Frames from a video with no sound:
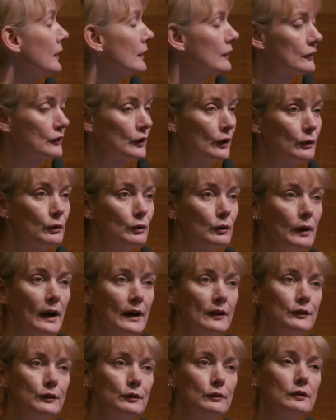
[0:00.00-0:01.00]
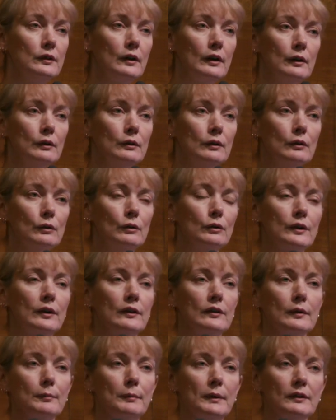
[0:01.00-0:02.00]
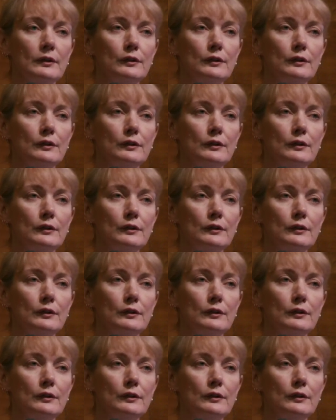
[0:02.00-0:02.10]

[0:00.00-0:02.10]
So as you know, autism